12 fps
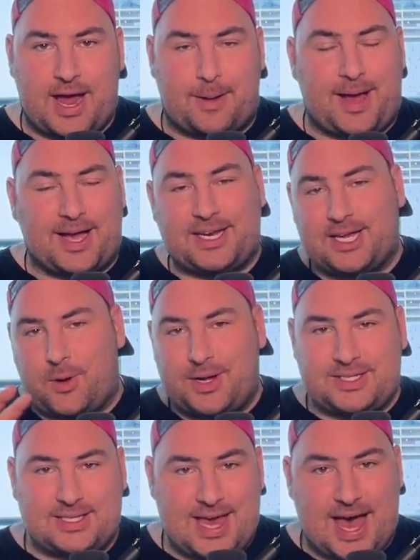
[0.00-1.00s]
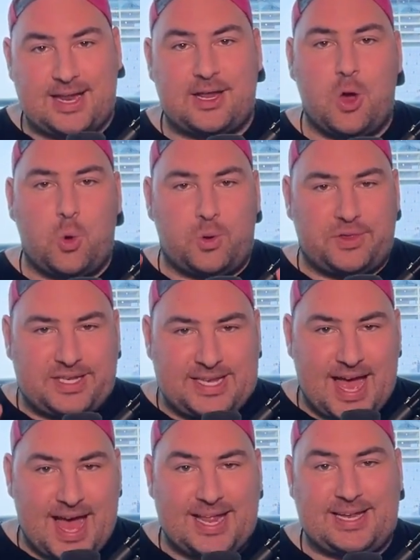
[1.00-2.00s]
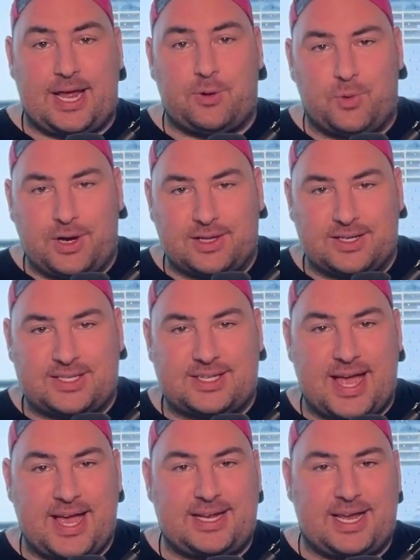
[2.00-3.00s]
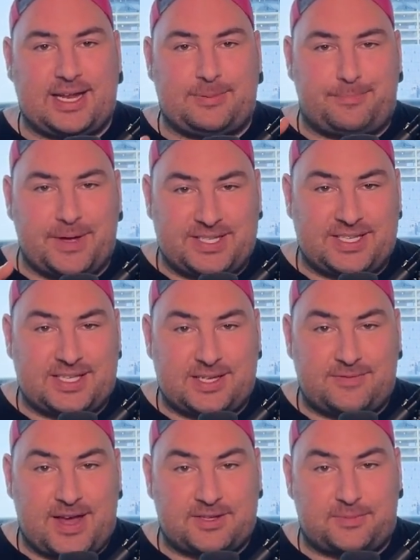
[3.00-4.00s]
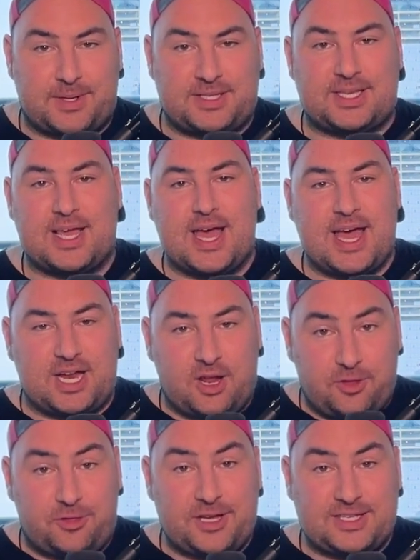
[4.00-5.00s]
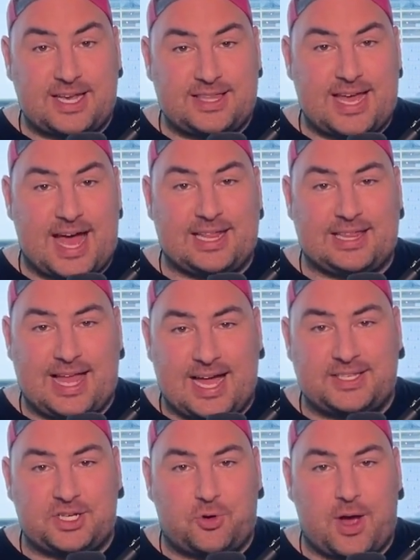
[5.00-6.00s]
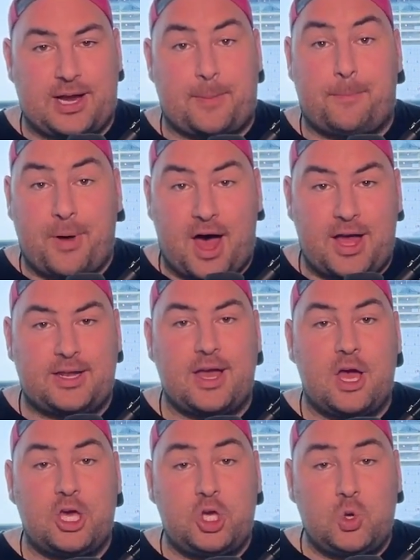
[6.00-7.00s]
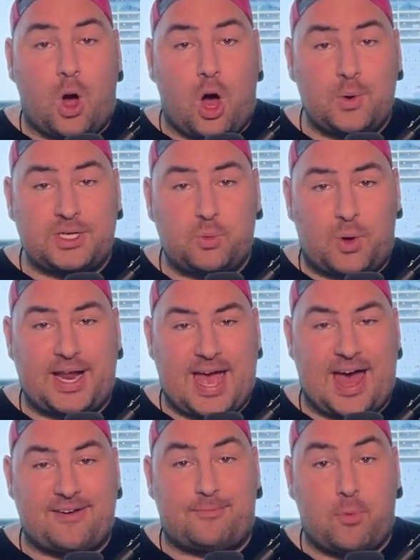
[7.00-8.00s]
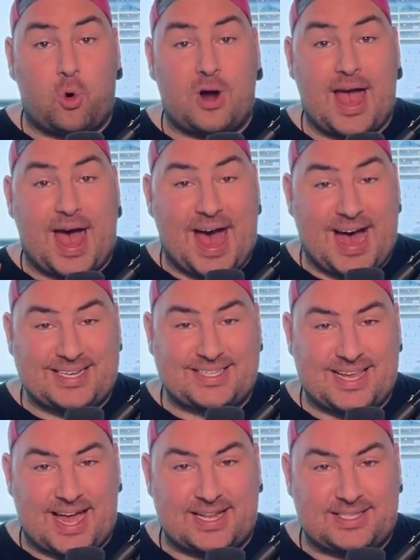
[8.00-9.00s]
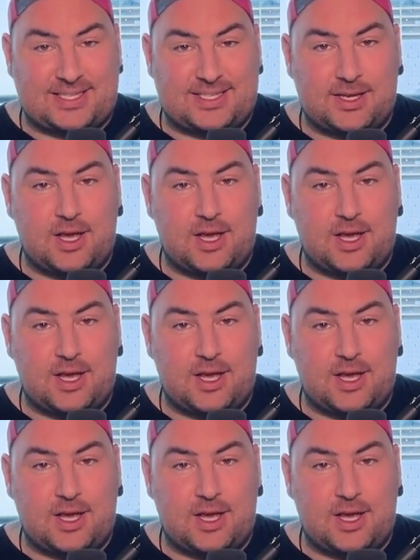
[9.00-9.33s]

I'm not going to go into that with debt and real estate and business investments and other things like that and lines of credit, but you always want to have more assets